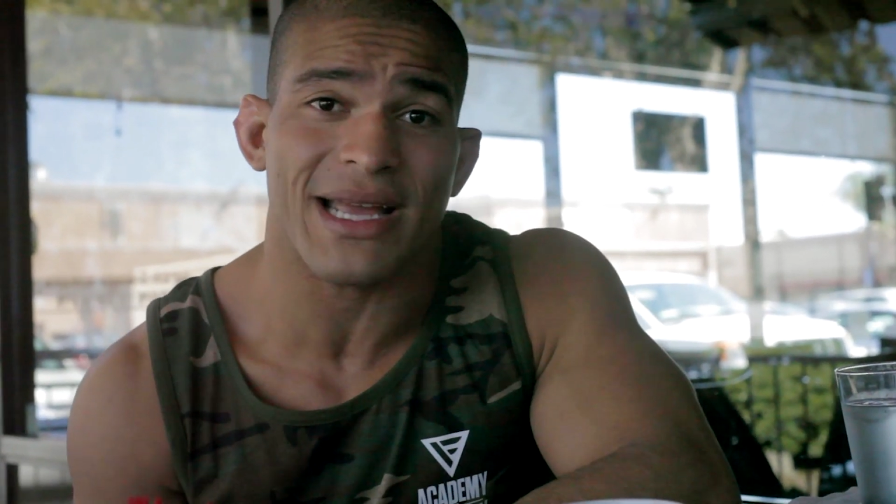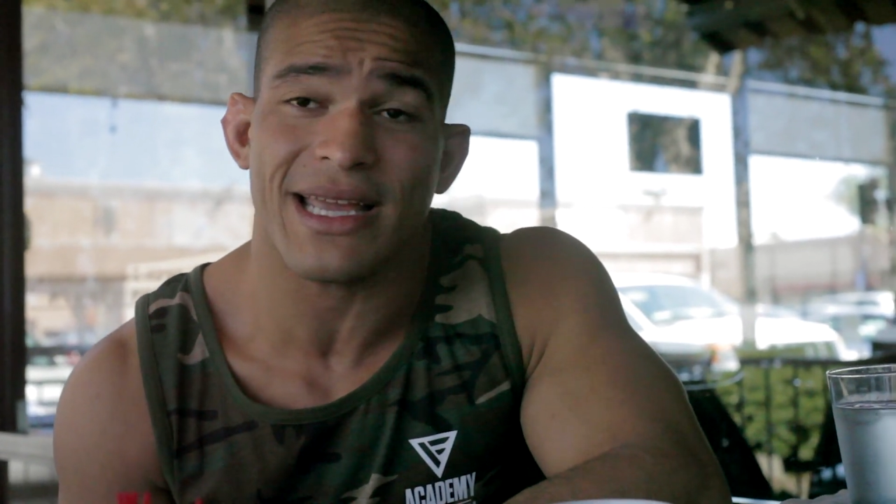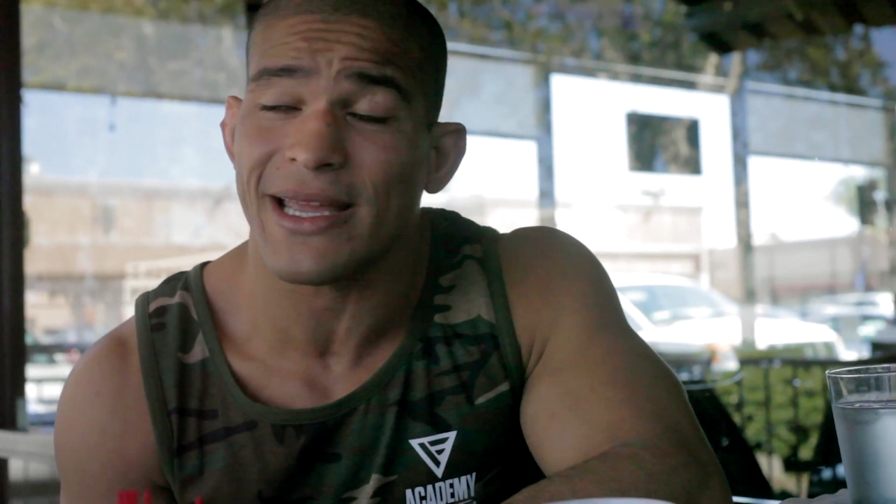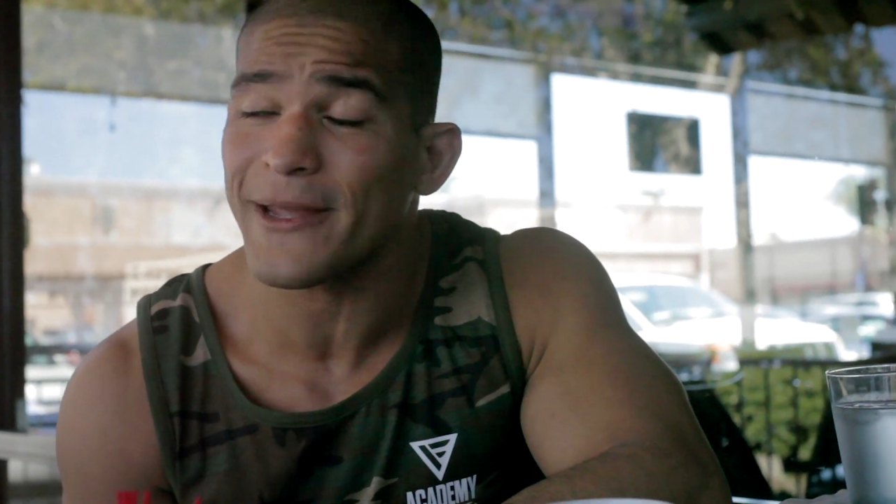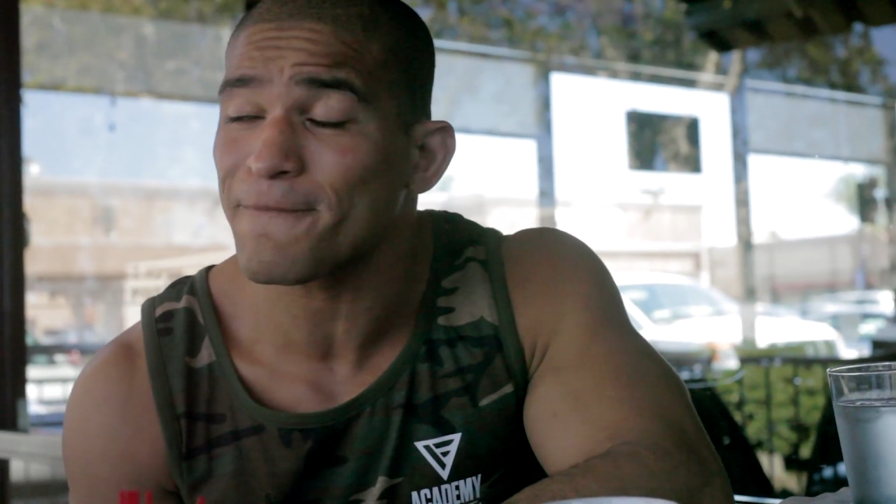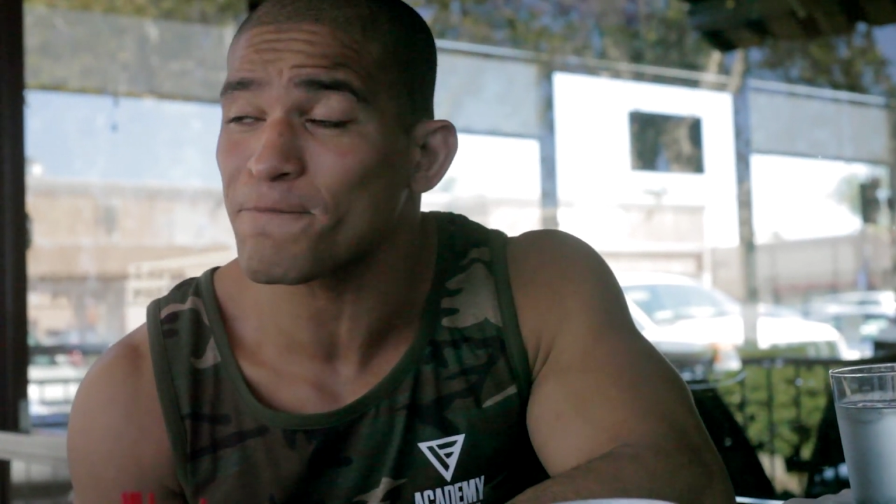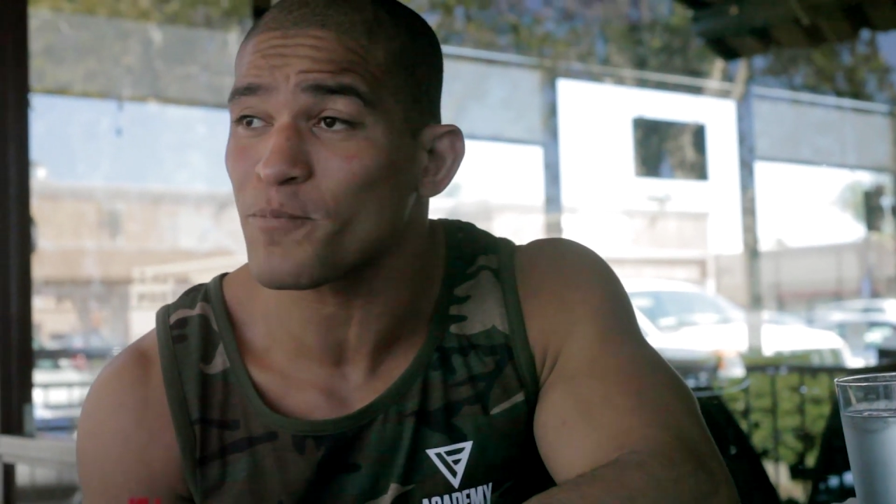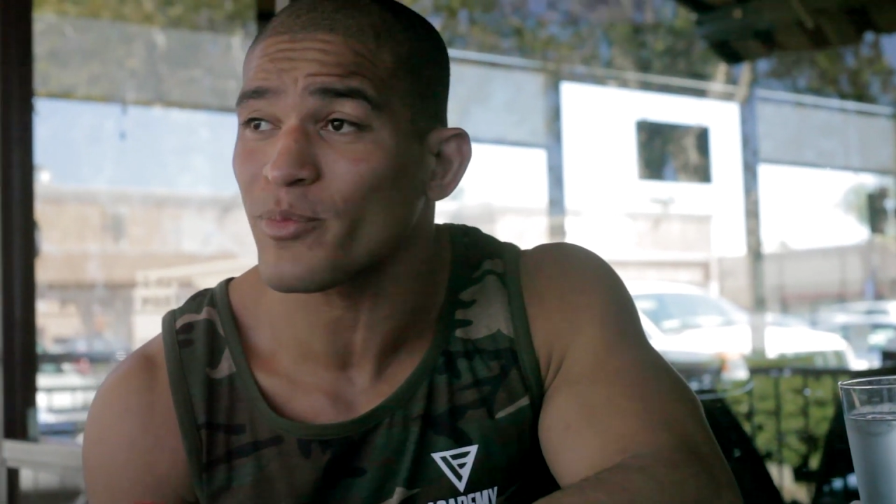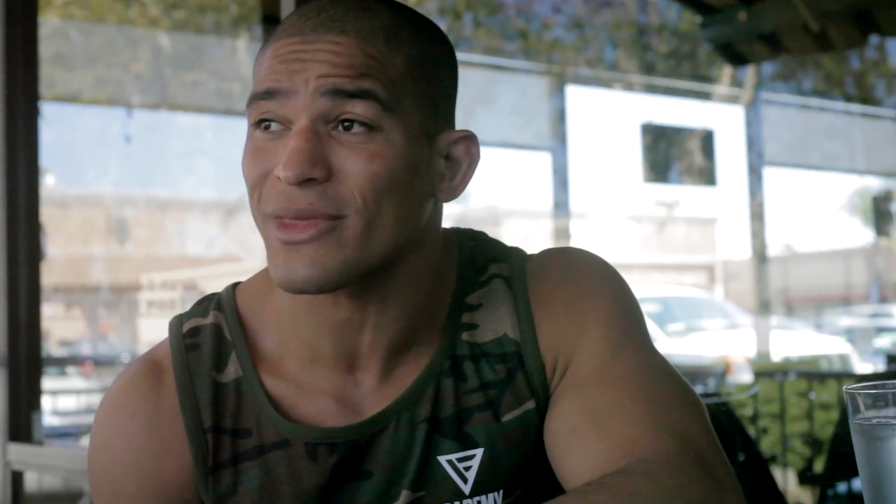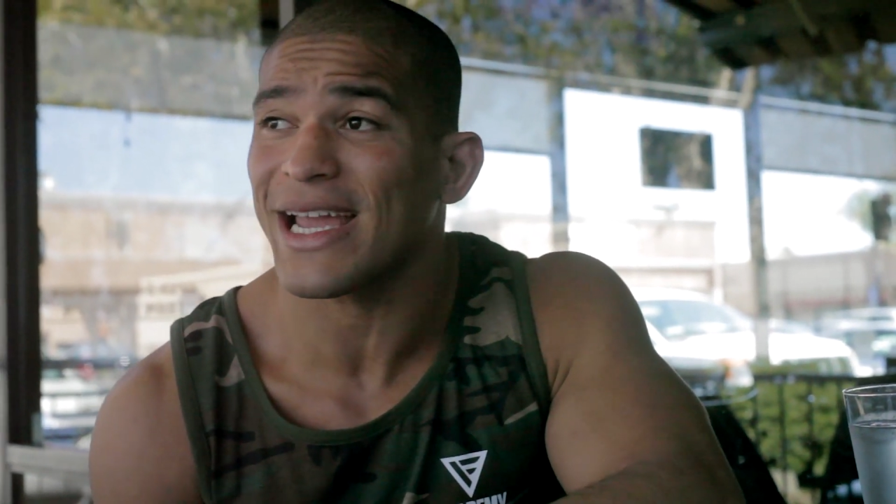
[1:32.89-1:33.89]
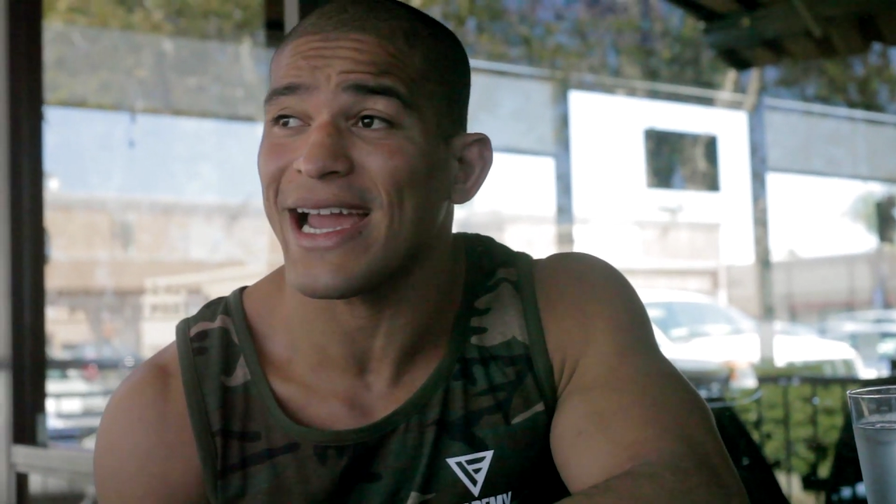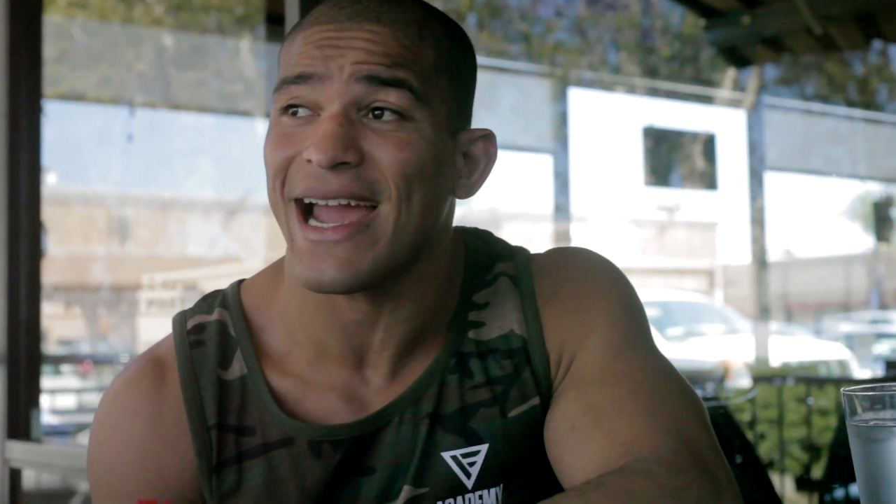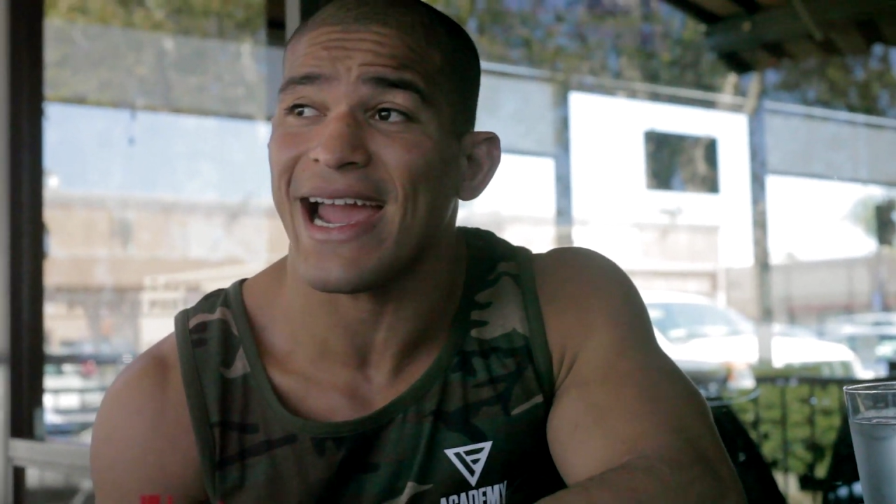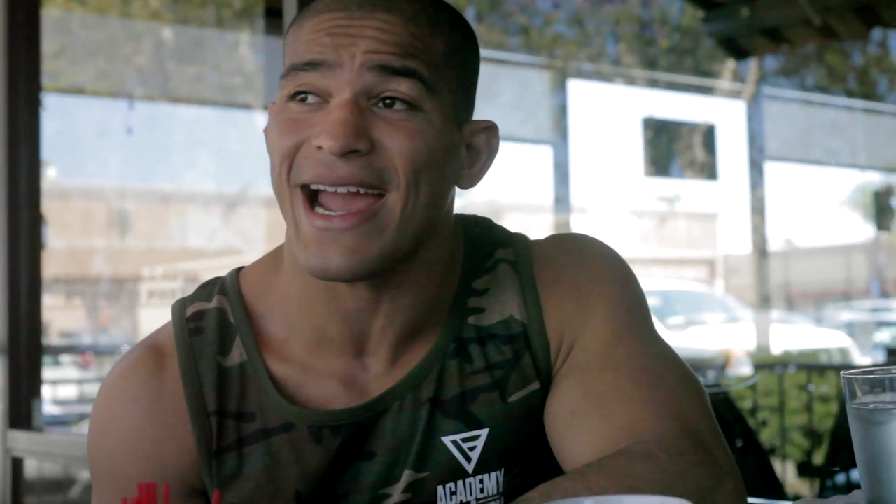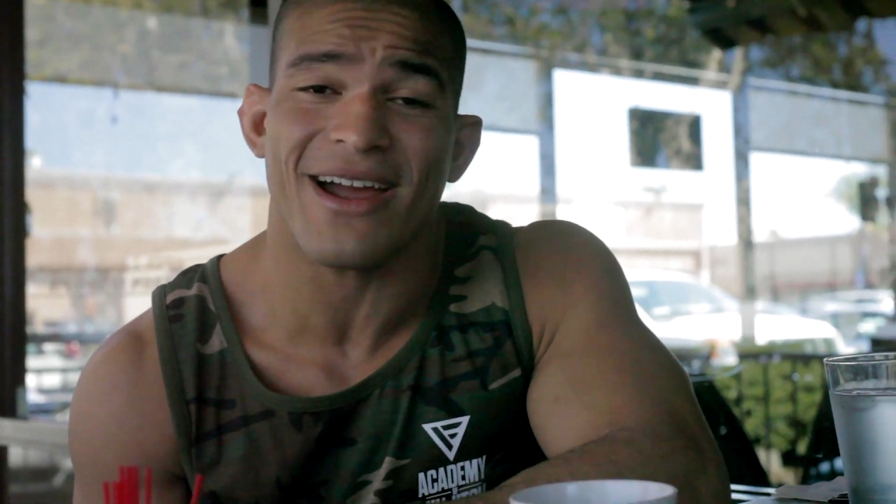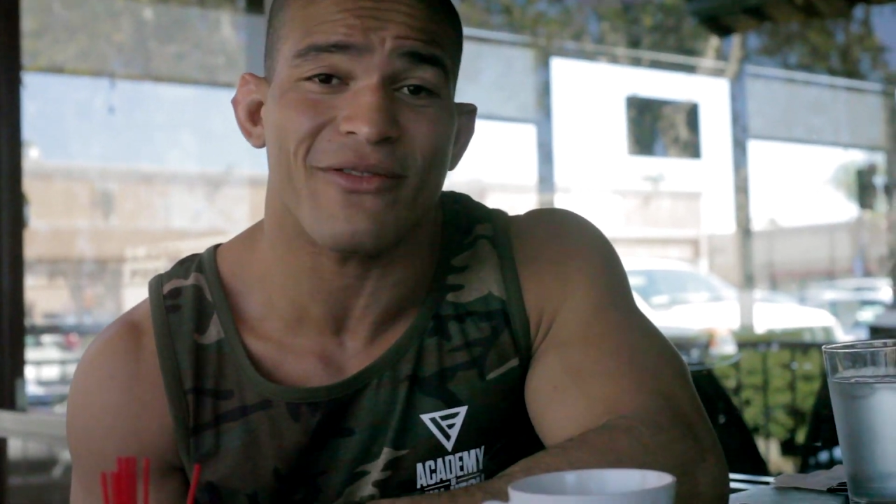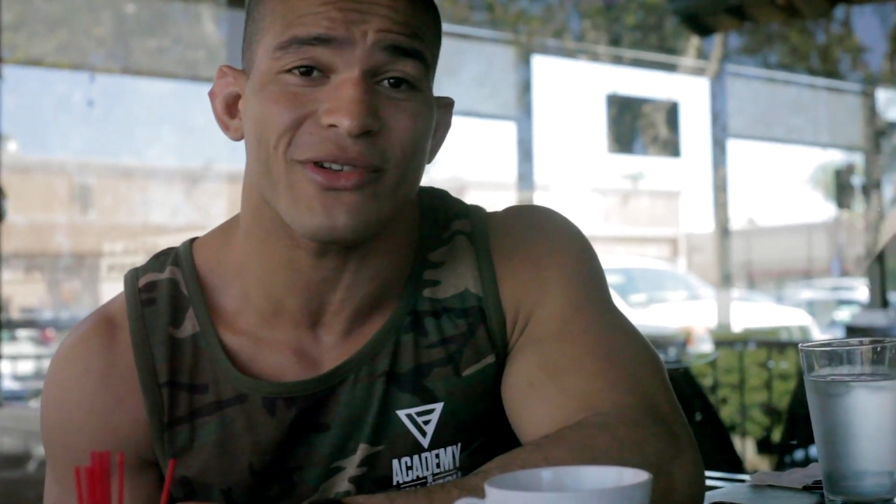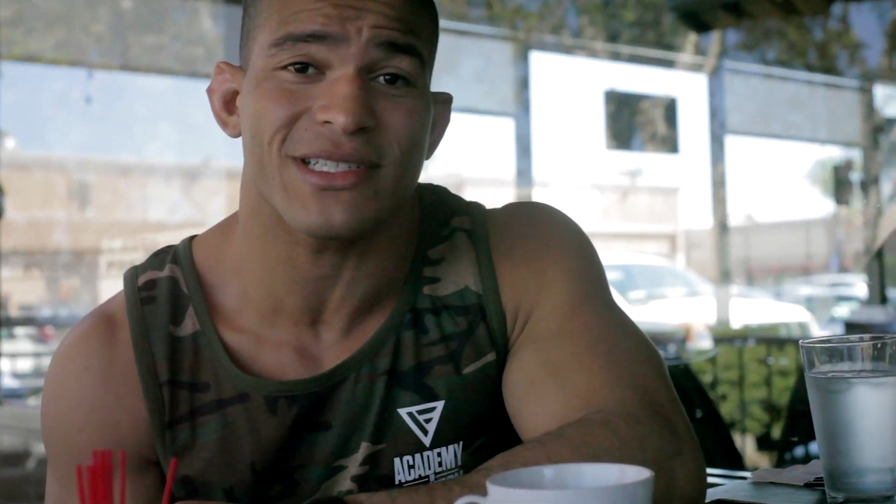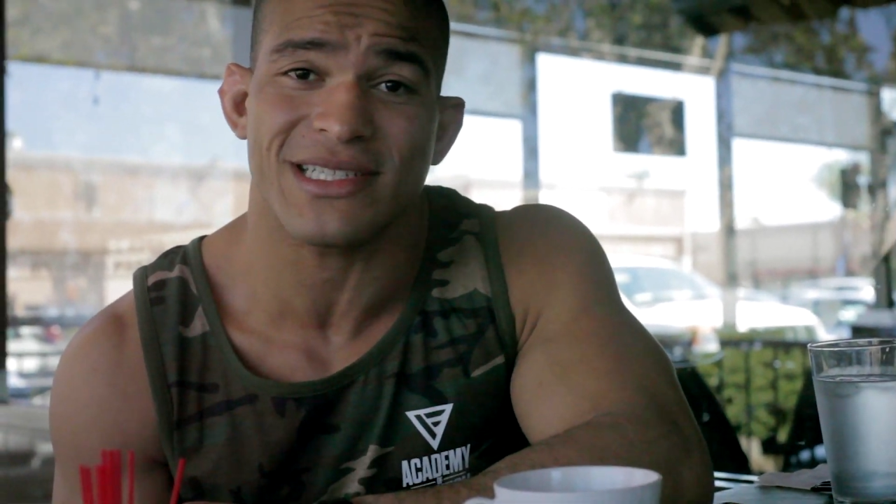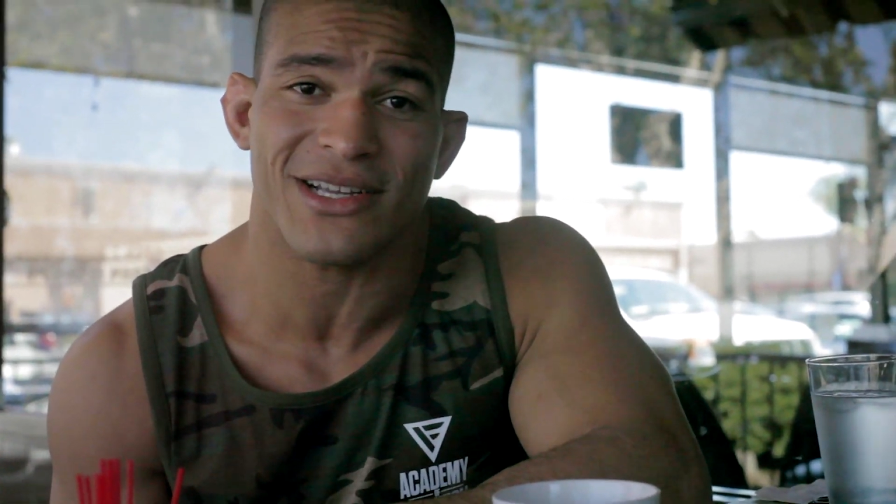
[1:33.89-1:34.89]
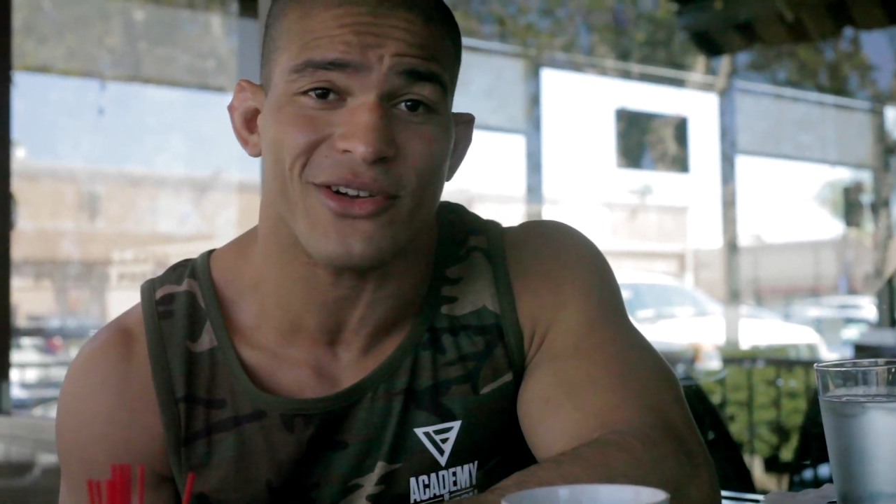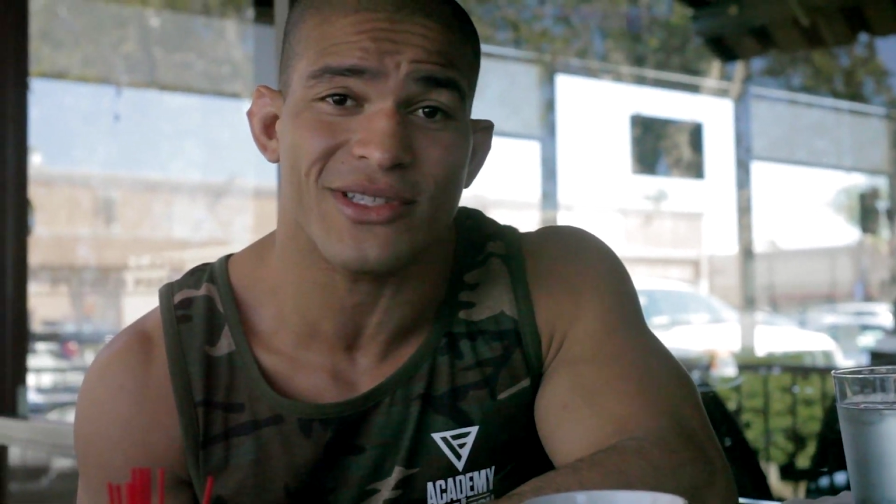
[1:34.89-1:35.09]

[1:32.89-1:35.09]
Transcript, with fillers: gi every single